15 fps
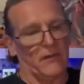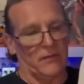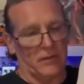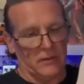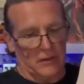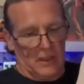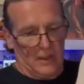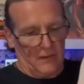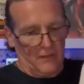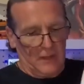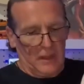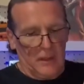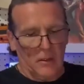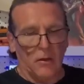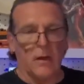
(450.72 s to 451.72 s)
a
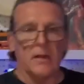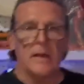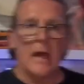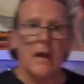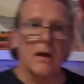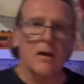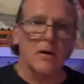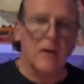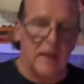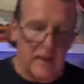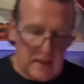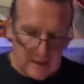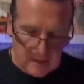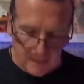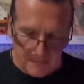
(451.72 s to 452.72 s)
video on that
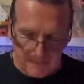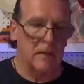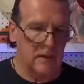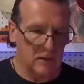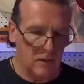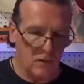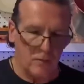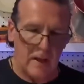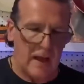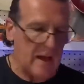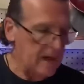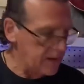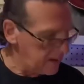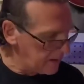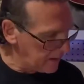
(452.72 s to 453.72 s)
already. Then go
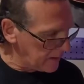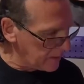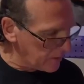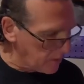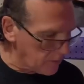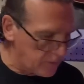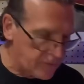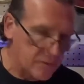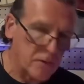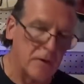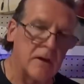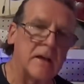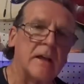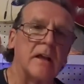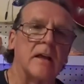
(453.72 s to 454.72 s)
back and go through
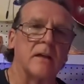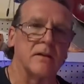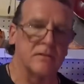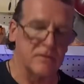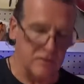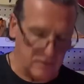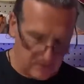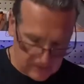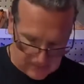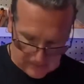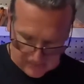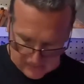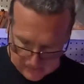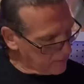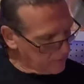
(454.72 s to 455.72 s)
it again. Tune
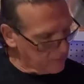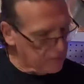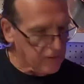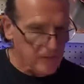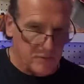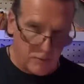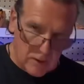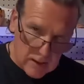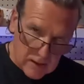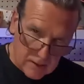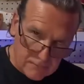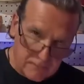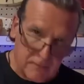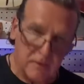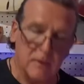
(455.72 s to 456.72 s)
it, go to your
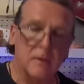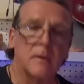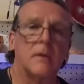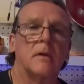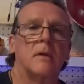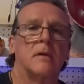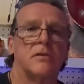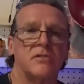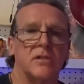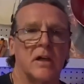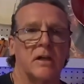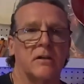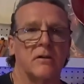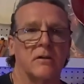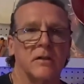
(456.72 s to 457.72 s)
12th,
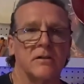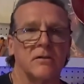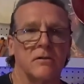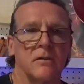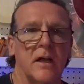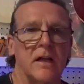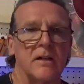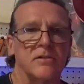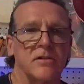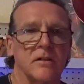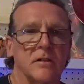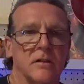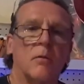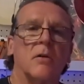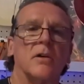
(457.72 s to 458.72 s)
check your
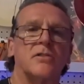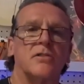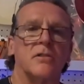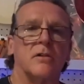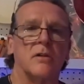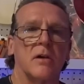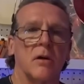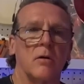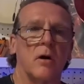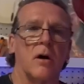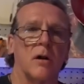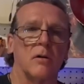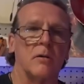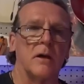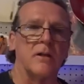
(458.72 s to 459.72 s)
intonation. Once you can go
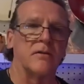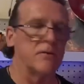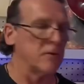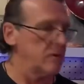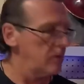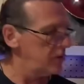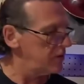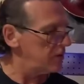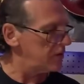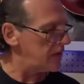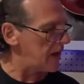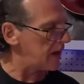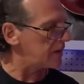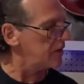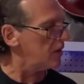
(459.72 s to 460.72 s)
all the way through, your
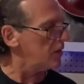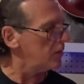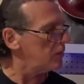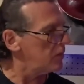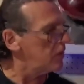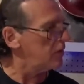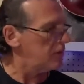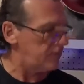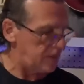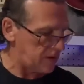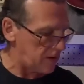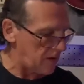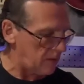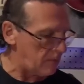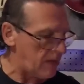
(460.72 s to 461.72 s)
neck don't move, you
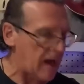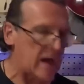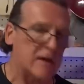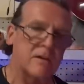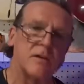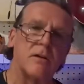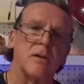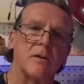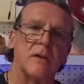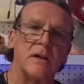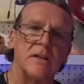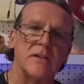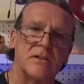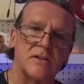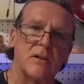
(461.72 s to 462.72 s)
come back to your
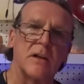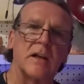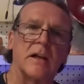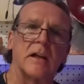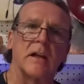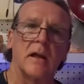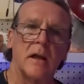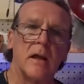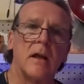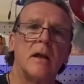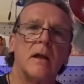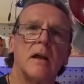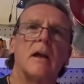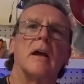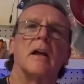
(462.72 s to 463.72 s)
E string
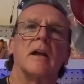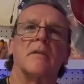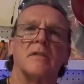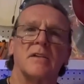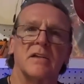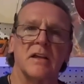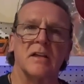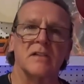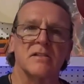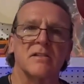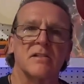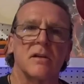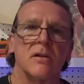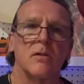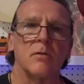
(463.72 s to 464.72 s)
and everything's
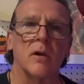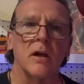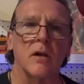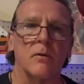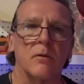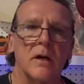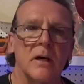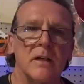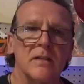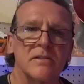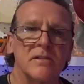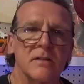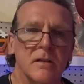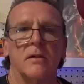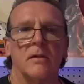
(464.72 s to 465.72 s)
still where it
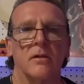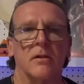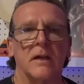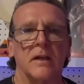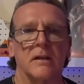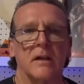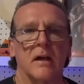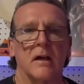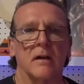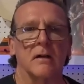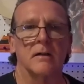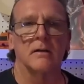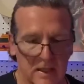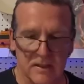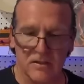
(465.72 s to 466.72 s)
was, you're in
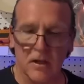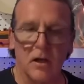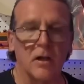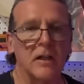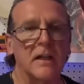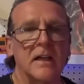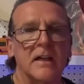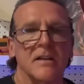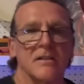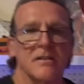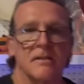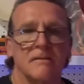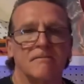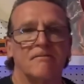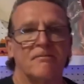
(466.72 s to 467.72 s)
there. That's all it
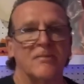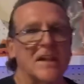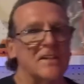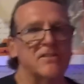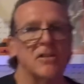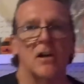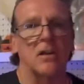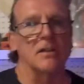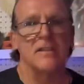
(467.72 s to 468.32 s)
is. That's all it